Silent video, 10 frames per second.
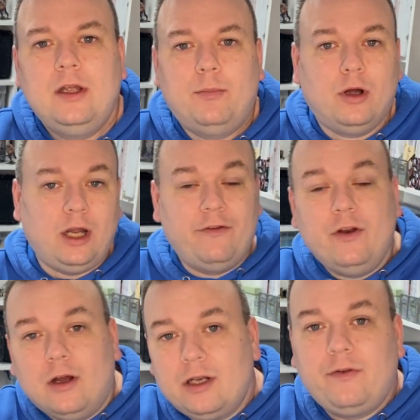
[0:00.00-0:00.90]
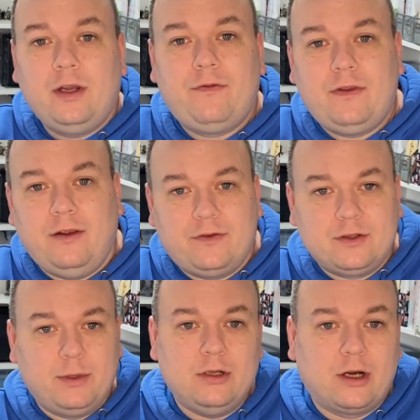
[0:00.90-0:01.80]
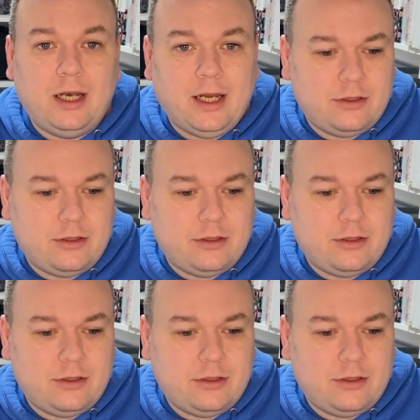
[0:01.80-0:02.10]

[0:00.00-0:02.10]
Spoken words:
But if not, if something's not clear,